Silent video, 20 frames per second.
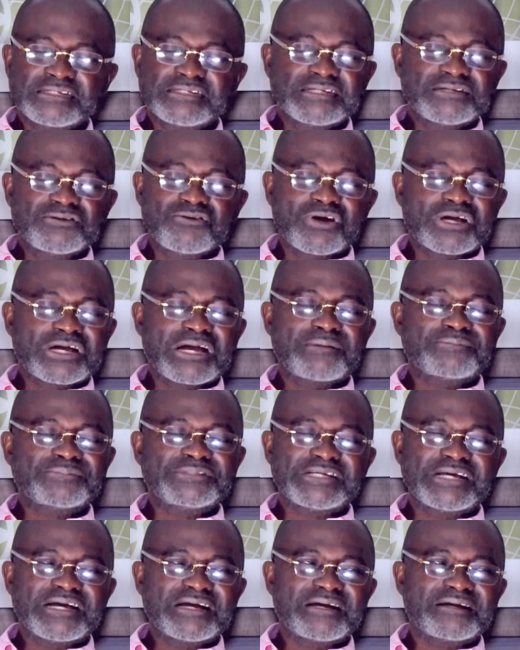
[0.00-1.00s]
it did not
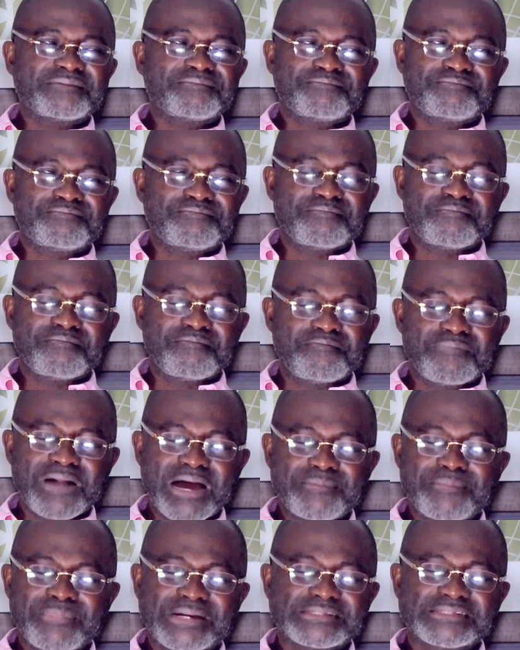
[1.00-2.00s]
come here
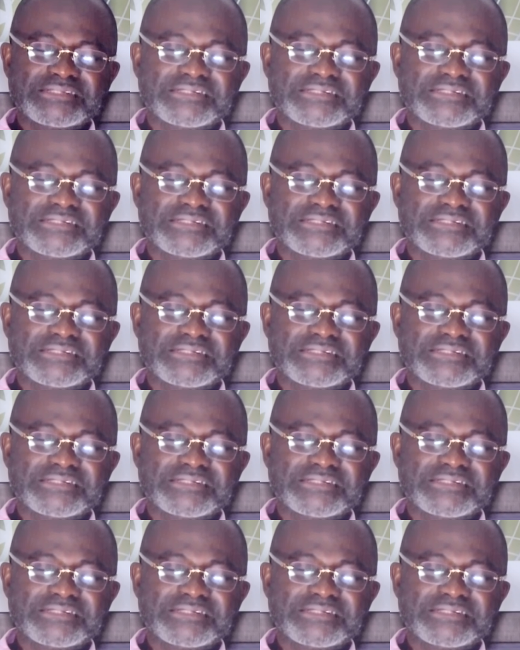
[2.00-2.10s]
by